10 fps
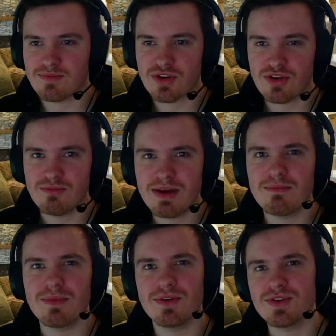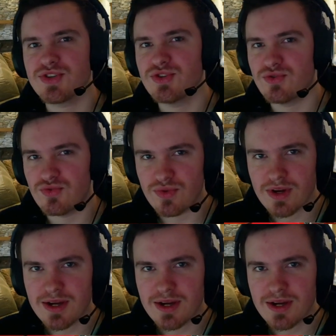commitment to